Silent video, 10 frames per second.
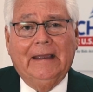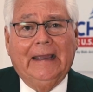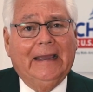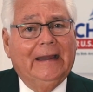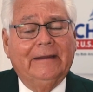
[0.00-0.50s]

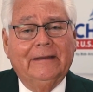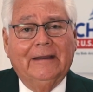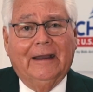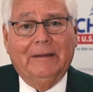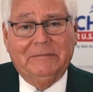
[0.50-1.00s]
And
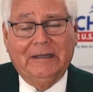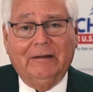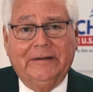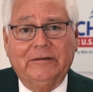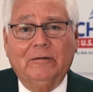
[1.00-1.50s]
I'm
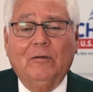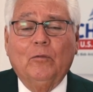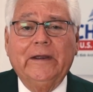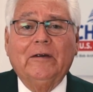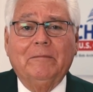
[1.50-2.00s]
telling you,
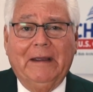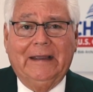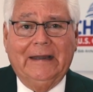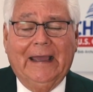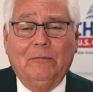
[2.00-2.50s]
we are
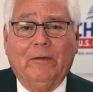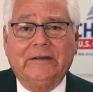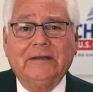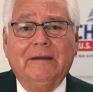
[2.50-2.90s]
making headway.